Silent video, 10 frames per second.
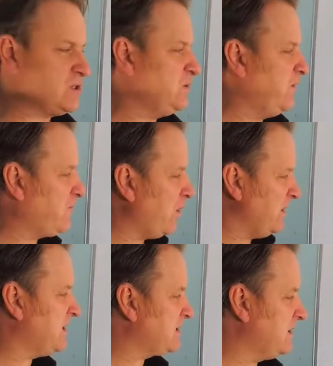you've got
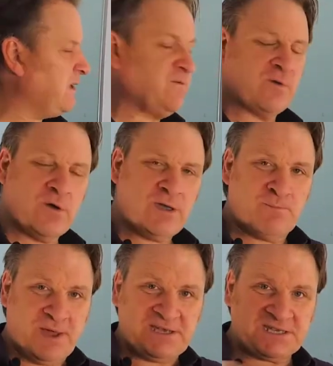your
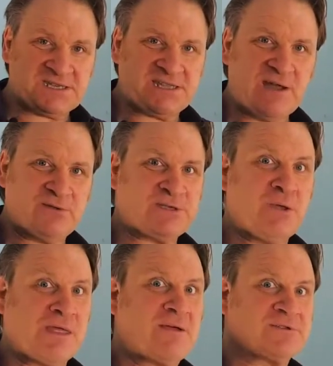basis now,
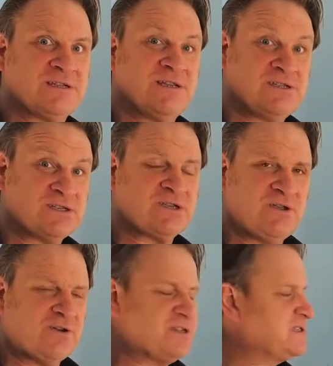2,000 litres, so
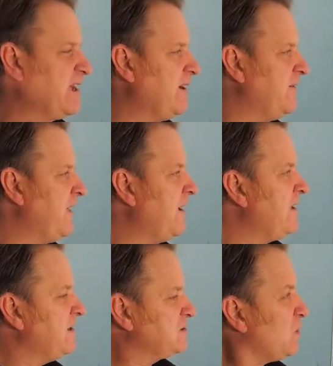you've got to start on that.
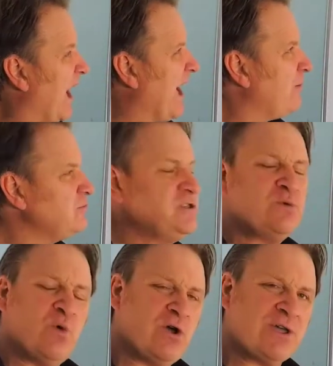So how do
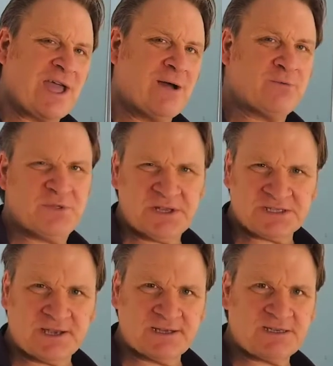you work out the
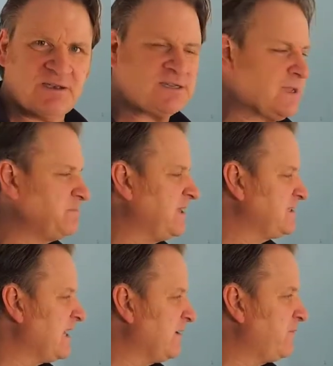size of your septic
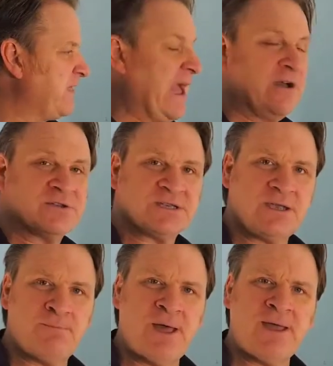tank for the house that
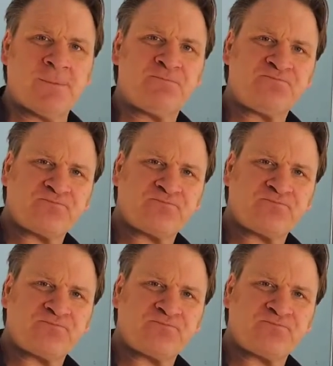you're buying?